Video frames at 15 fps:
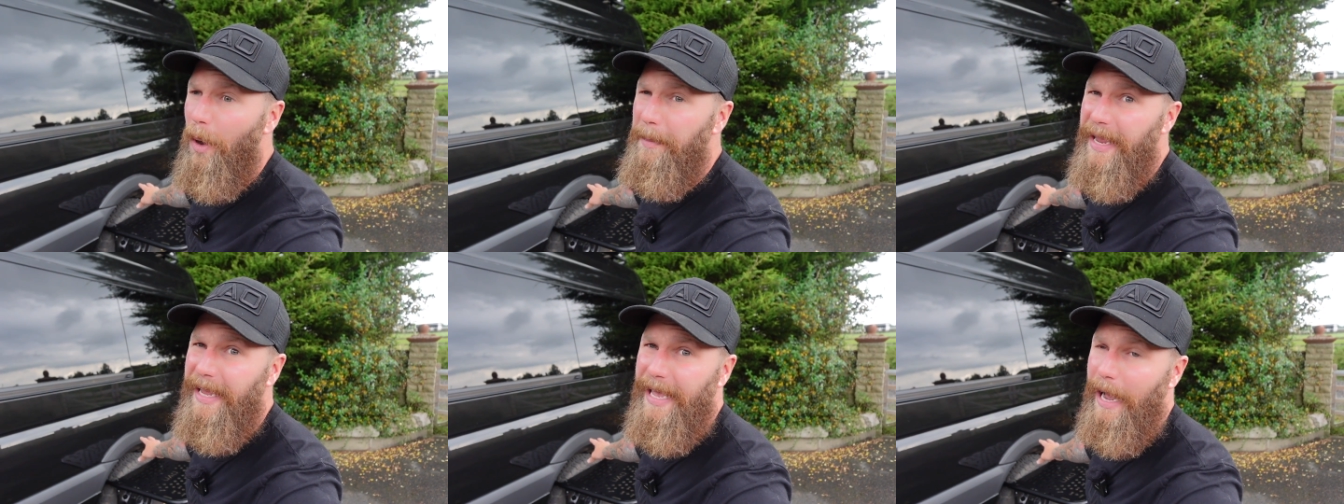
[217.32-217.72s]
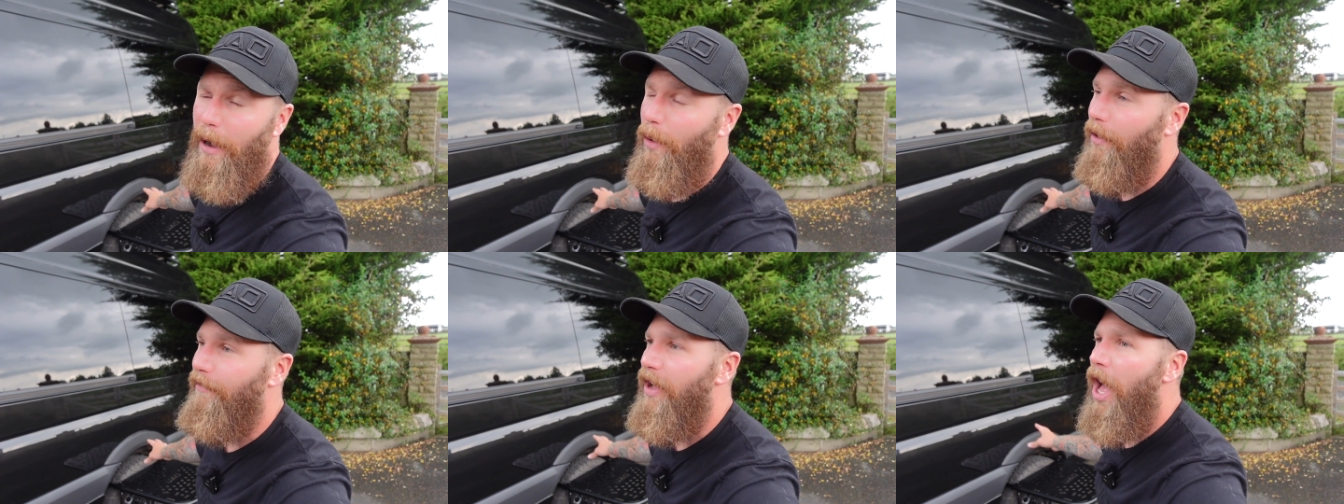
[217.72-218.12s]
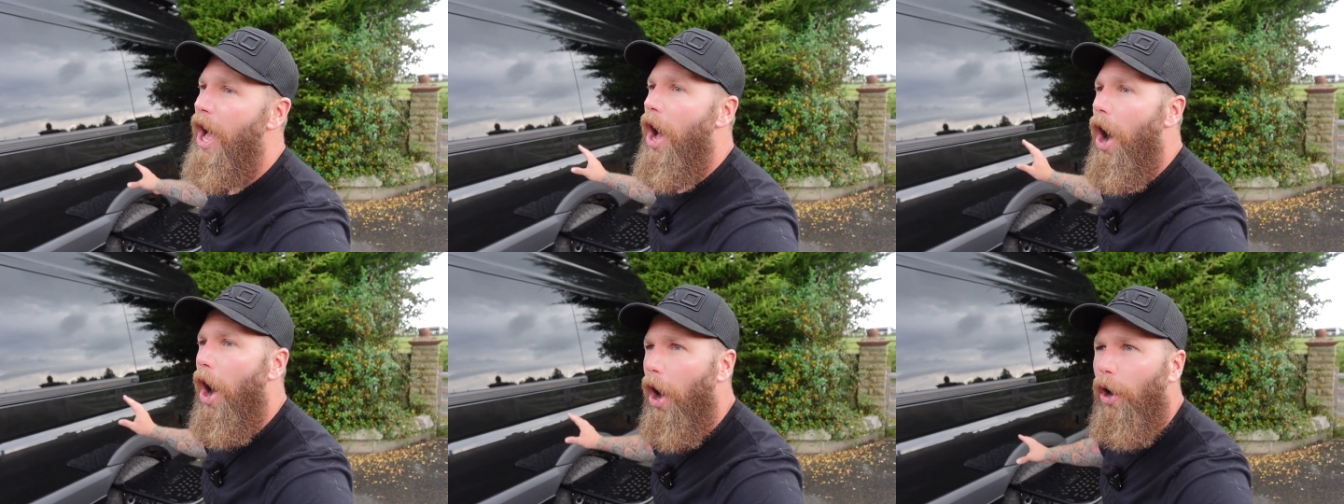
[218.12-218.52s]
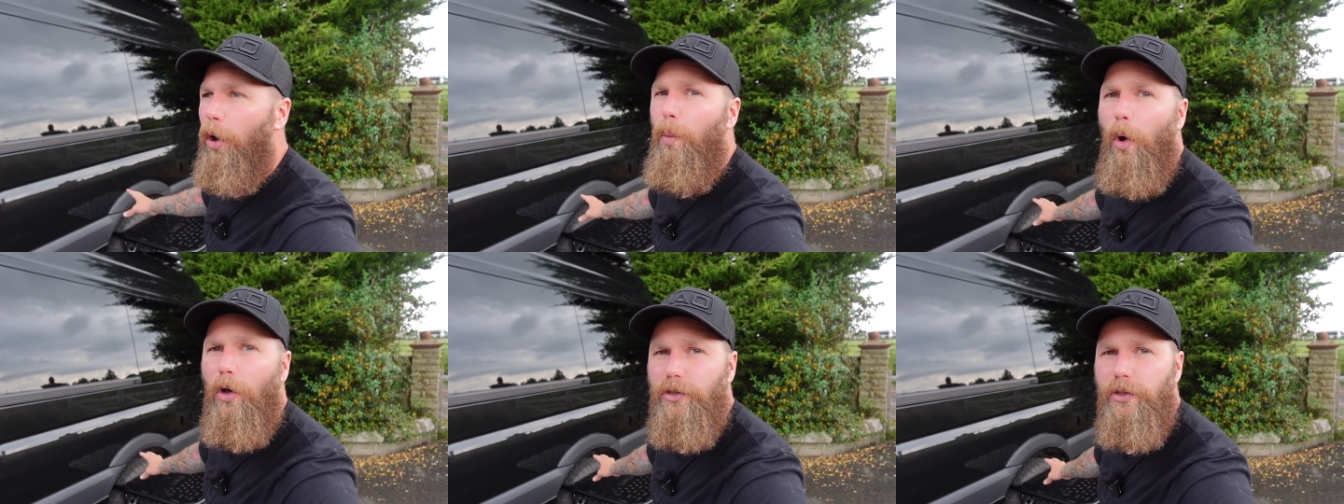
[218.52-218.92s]
I make it out of. I
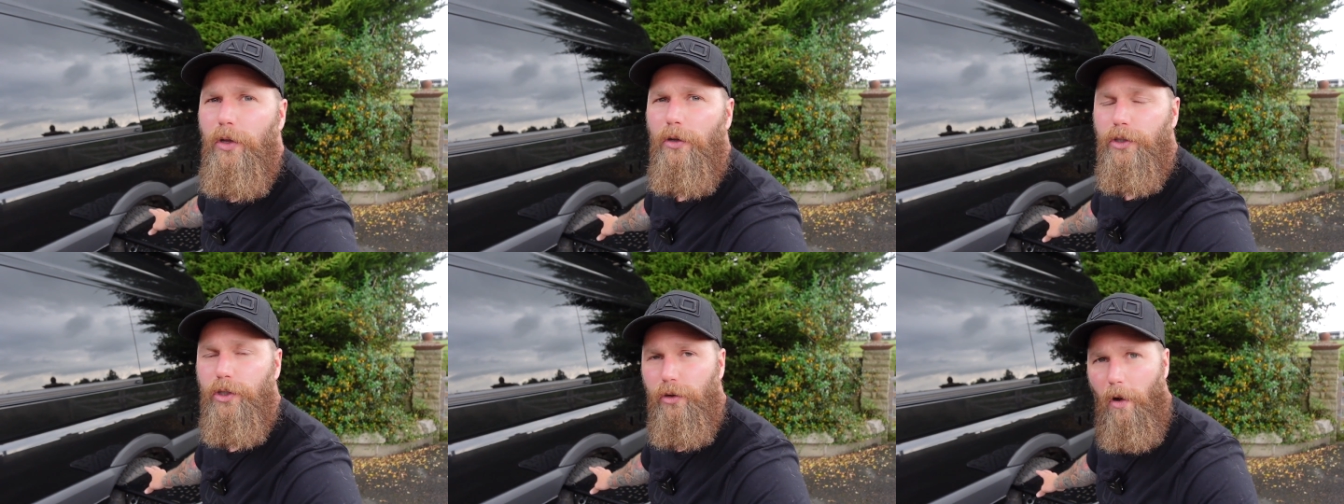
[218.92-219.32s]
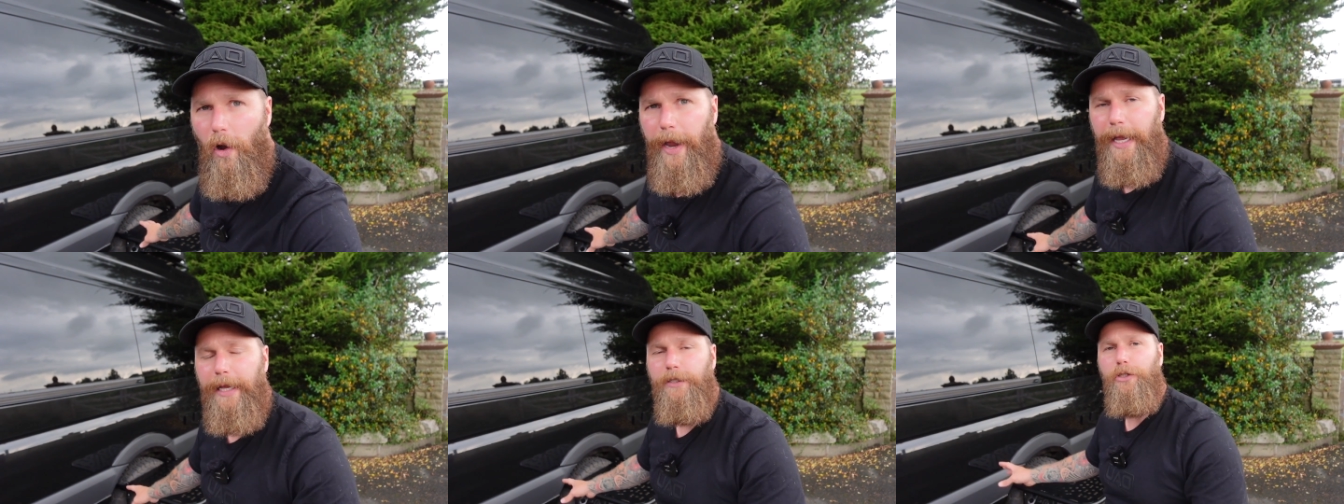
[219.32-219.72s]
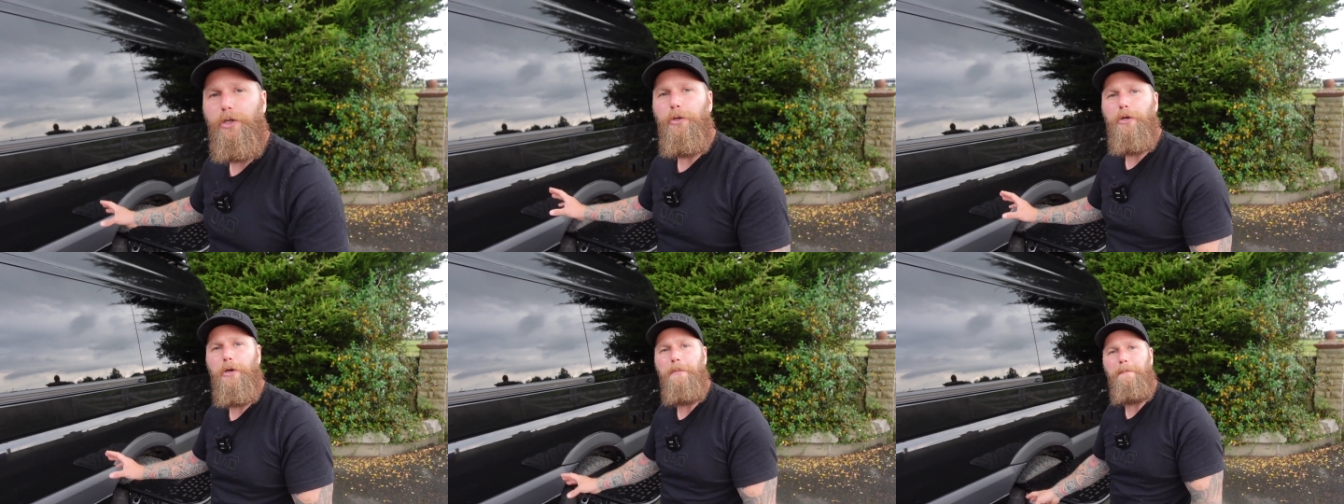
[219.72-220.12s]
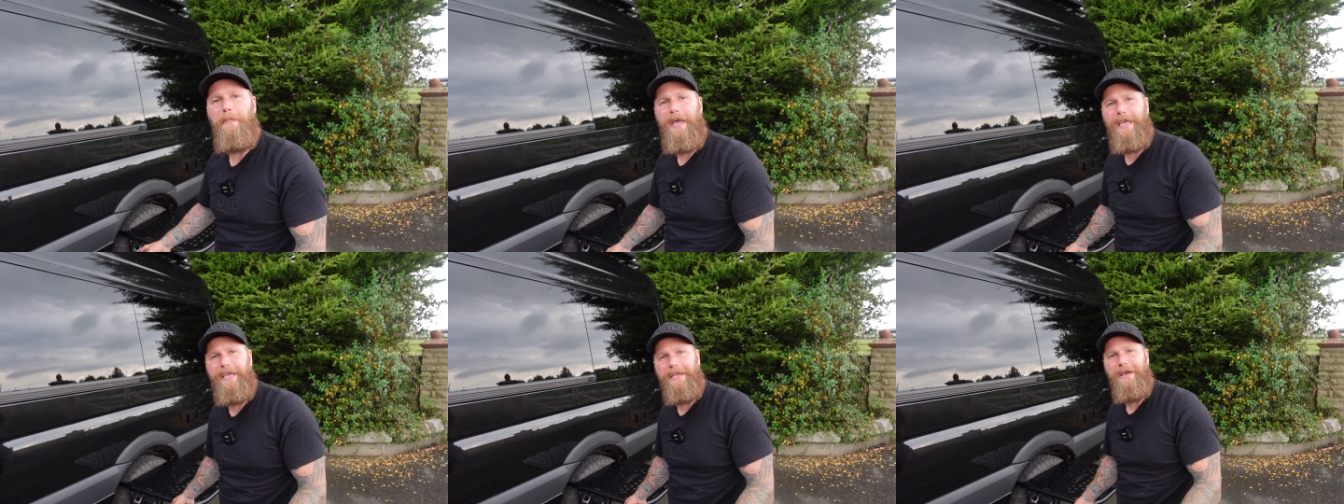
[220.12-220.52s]
was not trying to
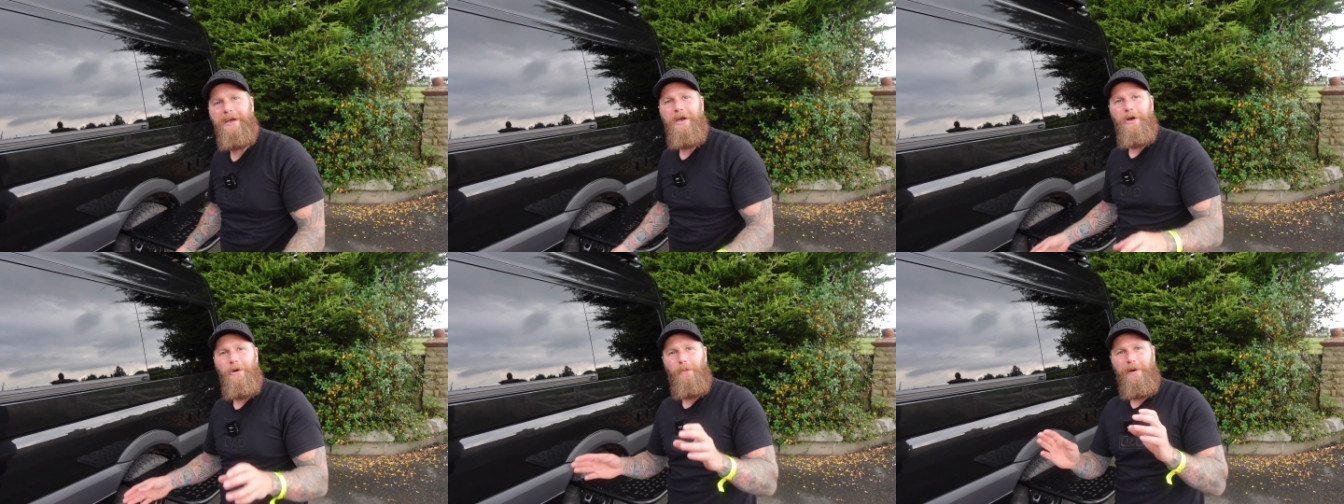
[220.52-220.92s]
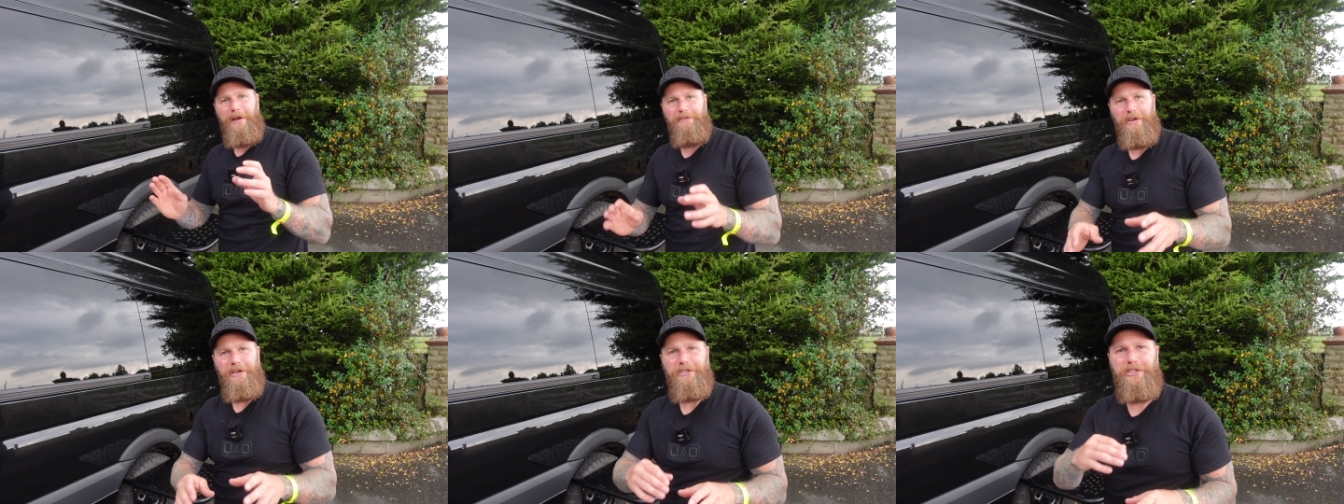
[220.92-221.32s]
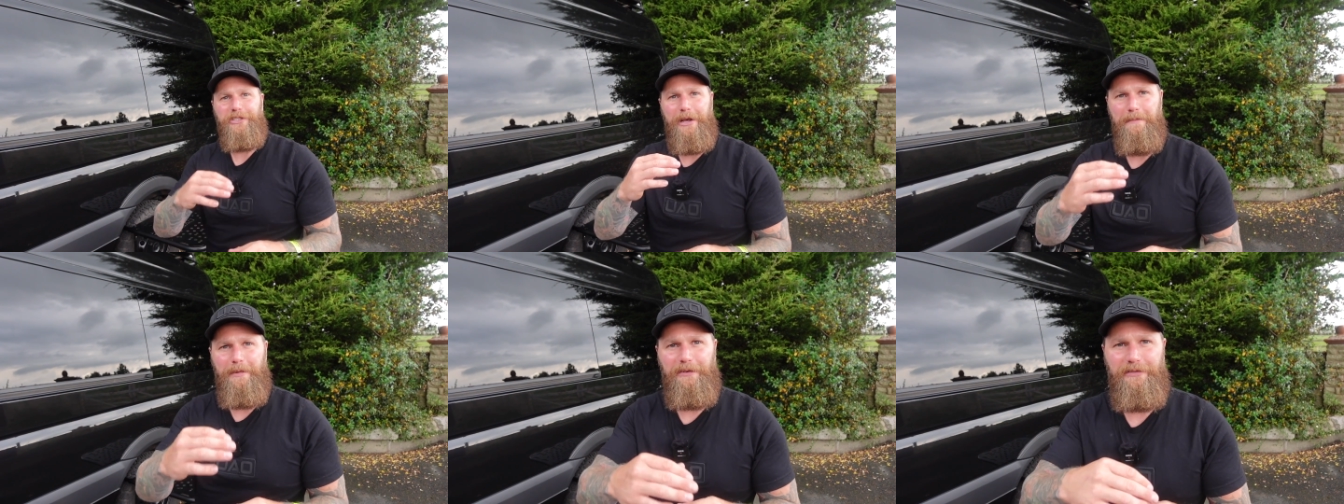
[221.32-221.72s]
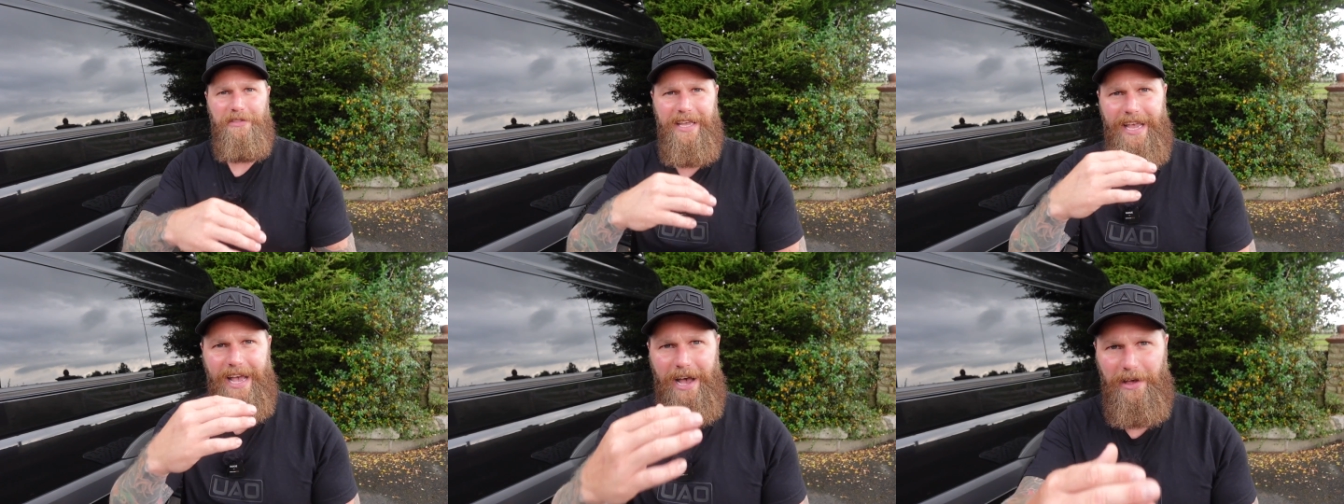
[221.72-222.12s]
compete with some of
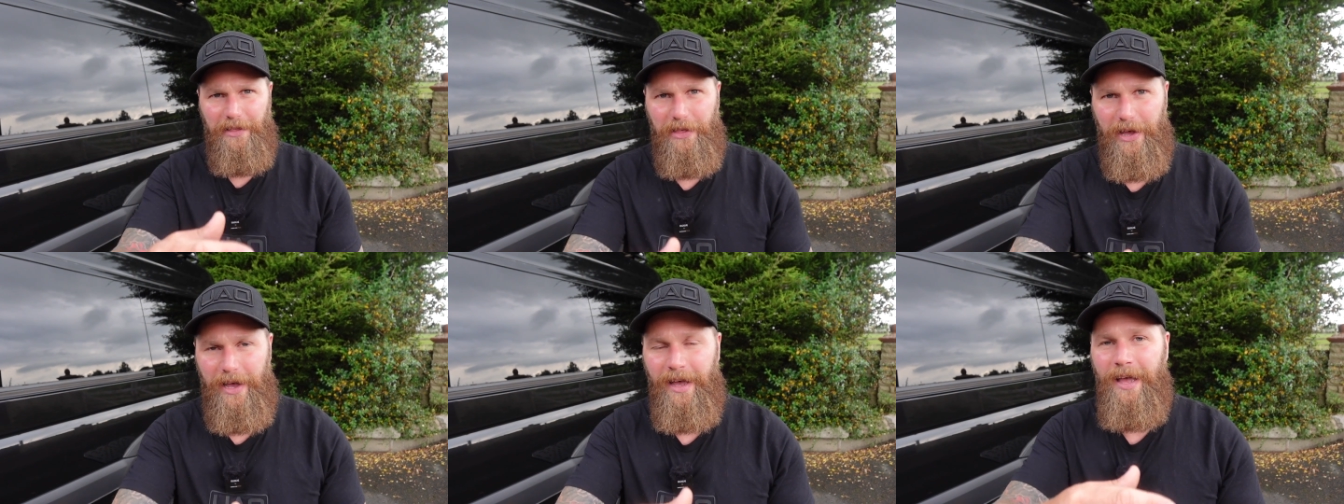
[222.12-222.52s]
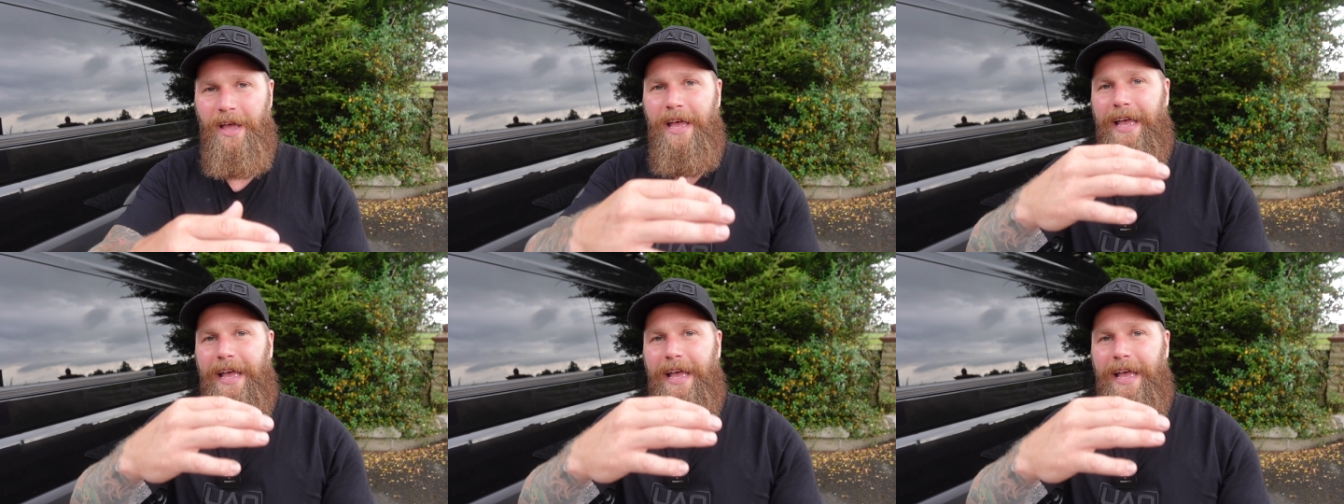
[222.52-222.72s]
the other